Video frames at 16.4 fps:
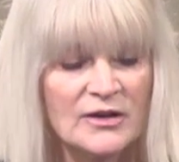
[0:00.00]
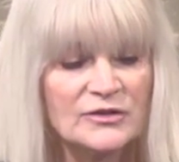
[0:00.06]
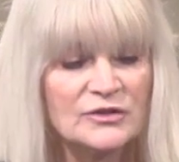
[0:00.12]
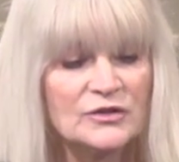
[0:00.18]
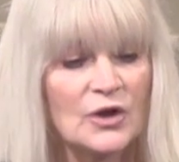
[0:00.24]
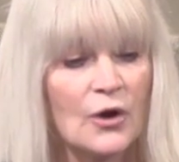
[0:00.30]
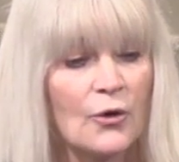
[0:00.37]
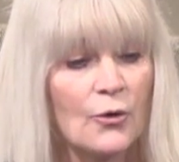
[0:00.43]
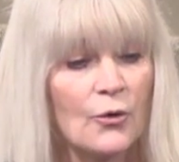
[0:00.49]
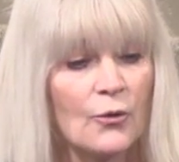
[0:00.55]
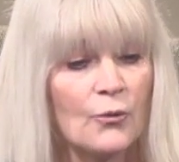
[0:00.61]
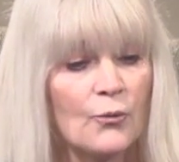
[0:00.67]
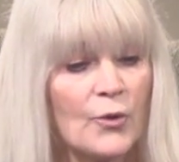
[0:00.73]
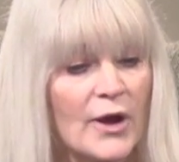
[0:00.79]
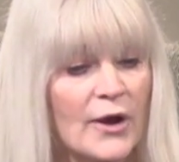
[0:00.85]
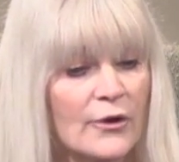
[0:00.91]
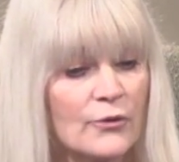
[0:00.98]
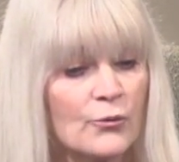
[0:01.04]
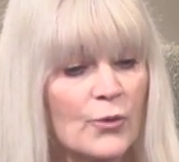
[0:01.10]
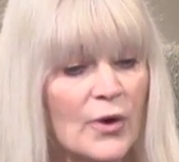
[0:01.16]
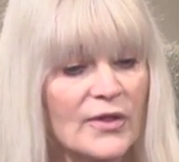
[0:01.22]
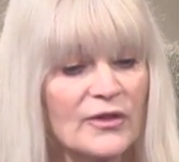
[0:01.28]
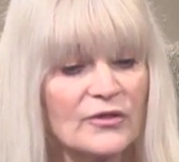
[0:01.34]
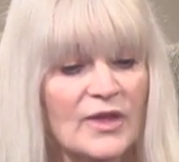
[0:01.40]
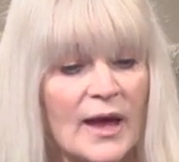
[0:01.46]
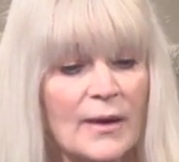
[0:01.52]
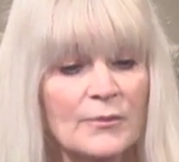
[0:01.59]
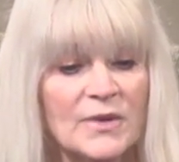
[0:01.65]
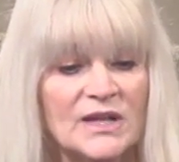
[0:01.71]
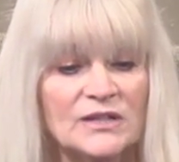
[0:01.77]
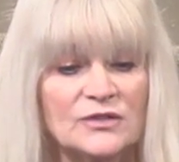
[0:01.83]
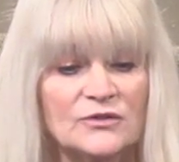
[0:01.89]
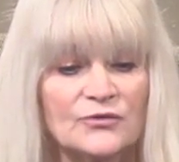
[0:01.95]
So where, whether that
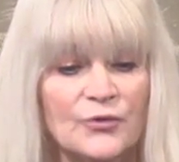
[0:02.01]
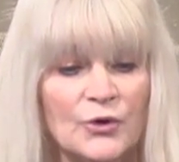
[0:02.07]
means